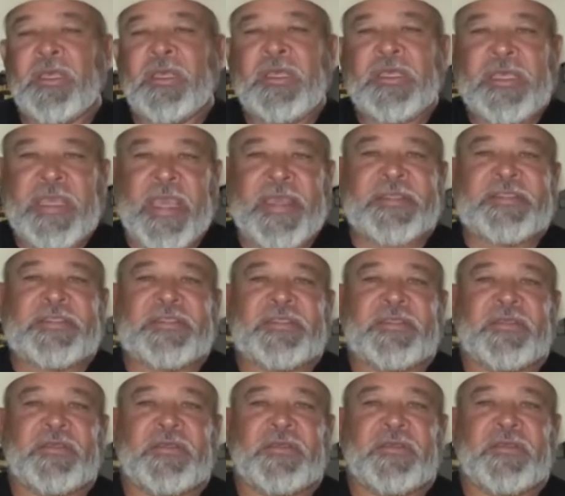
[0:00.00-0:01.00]

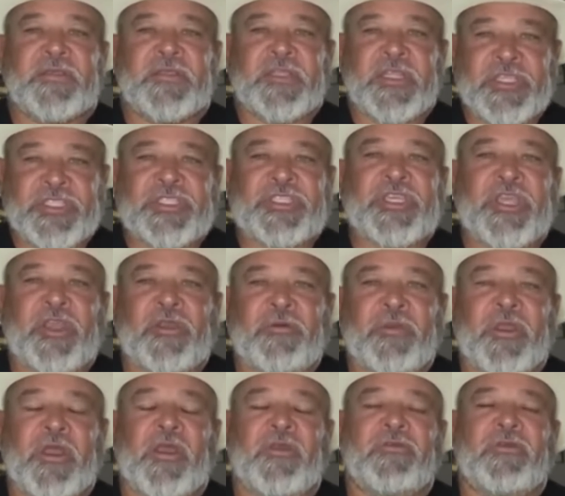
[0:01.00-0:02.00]
Yes, this year
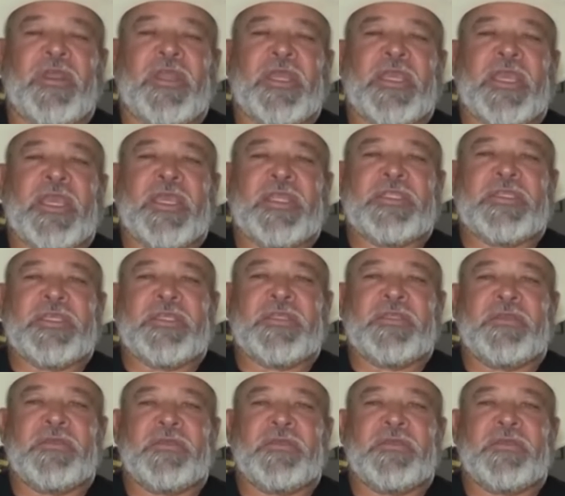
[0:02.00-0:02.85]
we got relegated.